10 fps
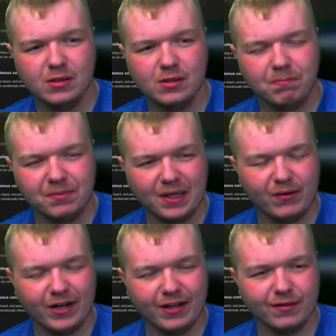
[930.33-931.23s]
but I would
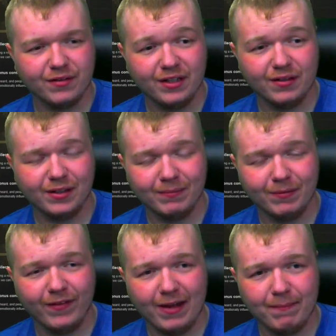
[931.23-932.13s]
have to see some of
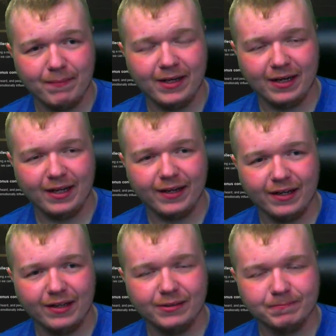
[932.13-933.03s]
that being like
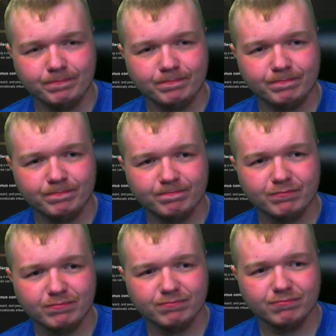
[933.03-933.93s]

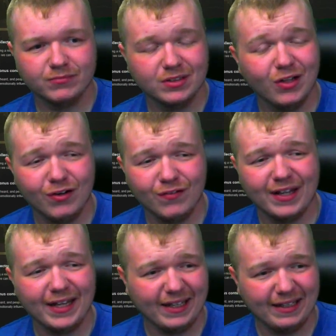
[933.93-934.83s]
um, long of a
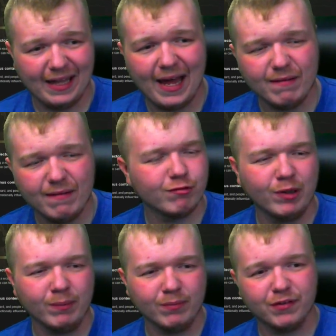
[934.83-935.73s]
like a live stream
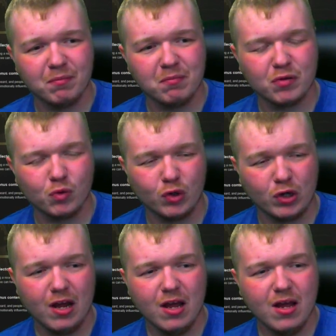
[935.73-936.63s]
of some sort,
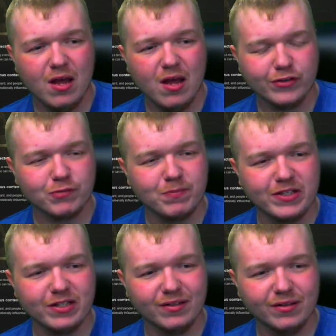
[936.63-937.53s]
just
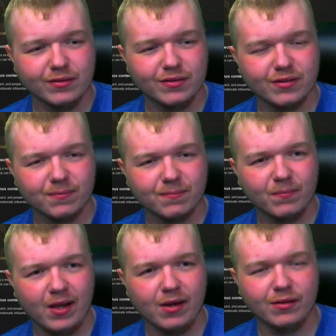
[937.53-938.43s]
because
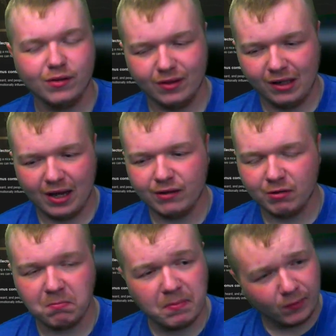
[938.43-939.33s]
they said the live stream
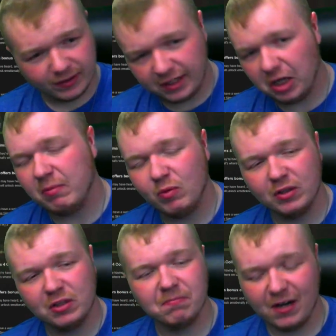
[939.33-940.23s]
people can tell me what
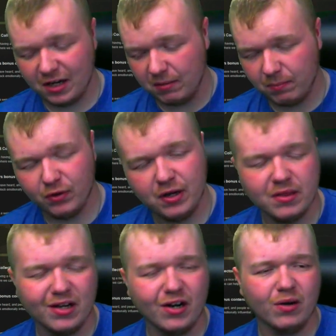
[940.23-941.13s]
to buy to put in
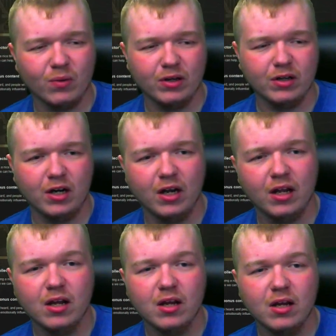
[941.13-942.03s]
there and whatnot
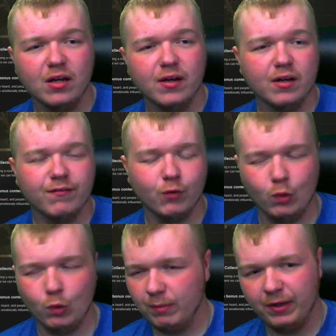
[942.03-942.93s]
if you would
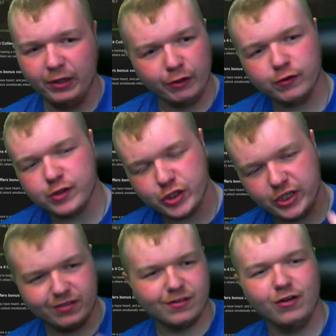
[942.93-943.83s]
want me to use
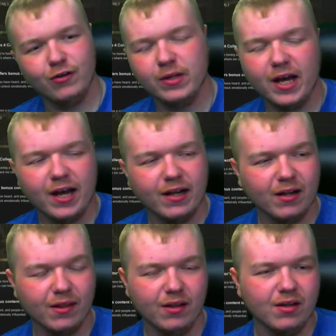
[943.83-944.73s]
cheats to do that
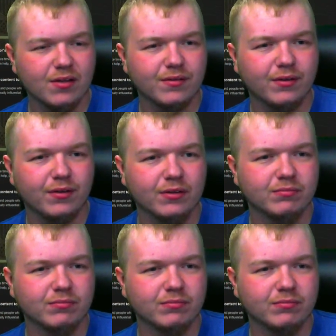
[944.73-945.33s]
and this and